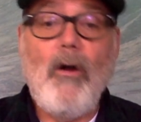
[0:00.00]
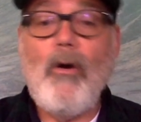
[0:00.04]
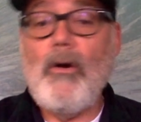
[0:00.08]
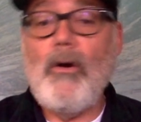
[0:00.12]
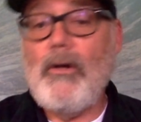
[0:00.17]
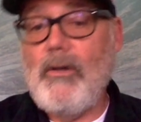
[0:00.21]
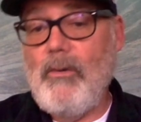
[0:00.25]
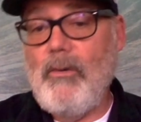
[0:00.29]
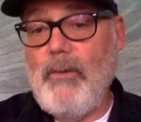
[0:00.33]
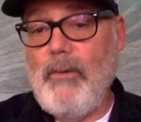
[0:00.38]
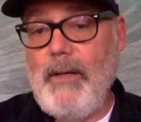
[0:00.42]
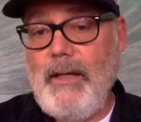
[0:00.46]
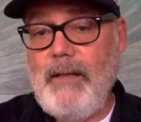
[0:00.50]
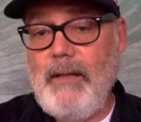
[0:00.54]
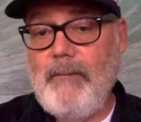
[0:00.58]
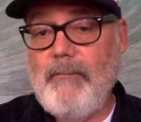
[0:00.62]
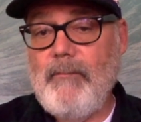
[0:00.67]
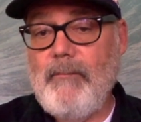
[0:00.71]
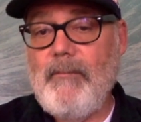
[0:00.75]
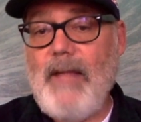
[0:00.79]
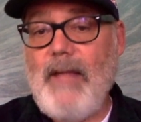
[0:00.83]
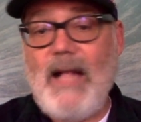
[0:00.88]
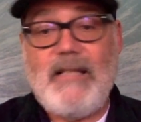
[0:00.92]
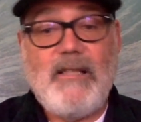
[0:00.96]
or queen.
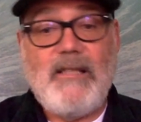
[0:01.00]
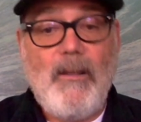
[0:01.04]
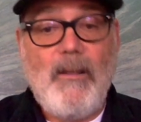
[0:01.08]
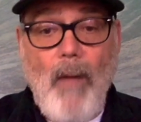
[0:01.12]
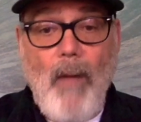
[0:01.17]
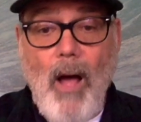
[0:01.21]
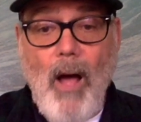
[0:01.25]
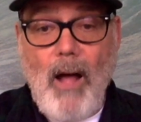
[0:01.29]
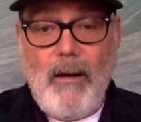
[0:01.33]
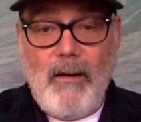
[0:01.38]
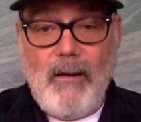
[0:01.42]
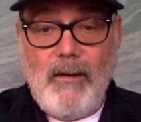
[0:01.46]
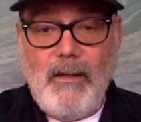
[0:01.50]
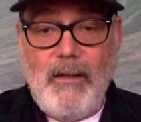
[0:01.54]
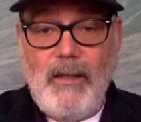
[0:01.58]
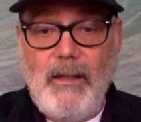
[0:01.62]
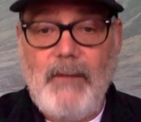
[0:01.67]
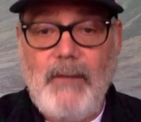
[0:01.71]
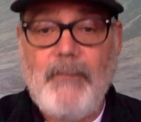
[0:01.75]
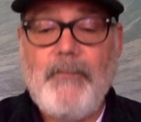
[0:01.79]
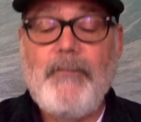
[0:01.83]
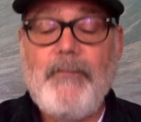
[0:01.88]
That's a monarchy.